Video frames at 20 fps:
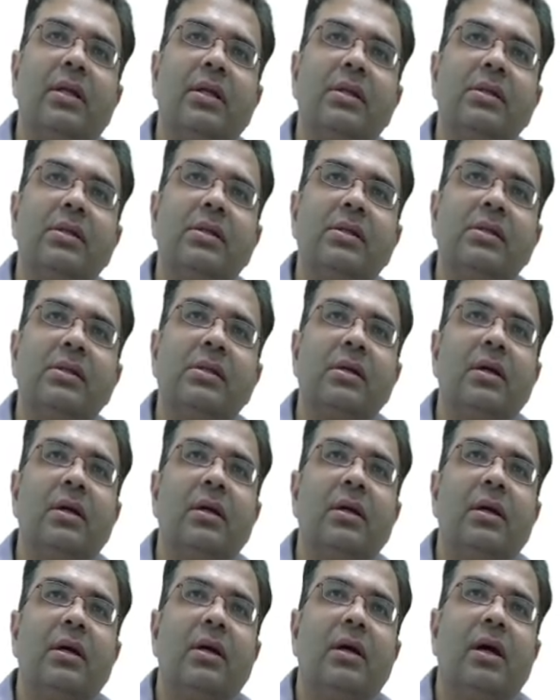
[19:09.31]
this is
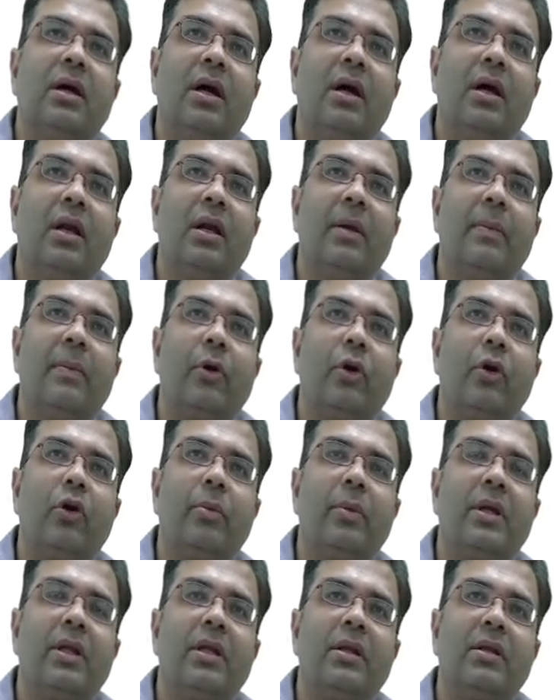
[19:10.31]

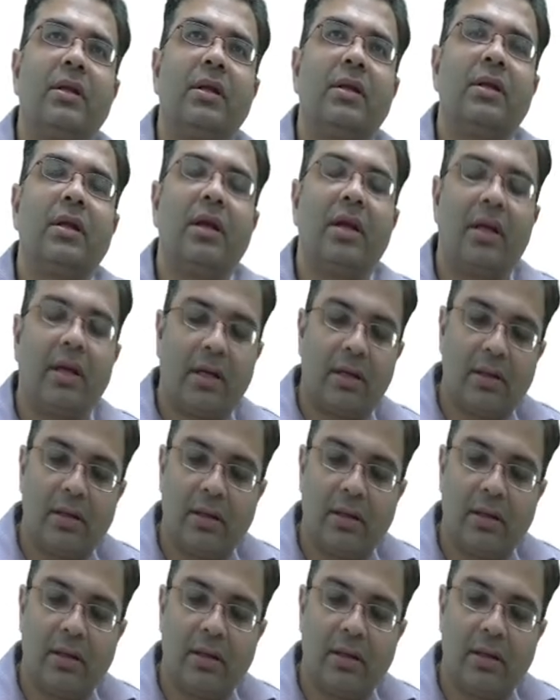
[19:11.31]
laparotomy and this is the neck.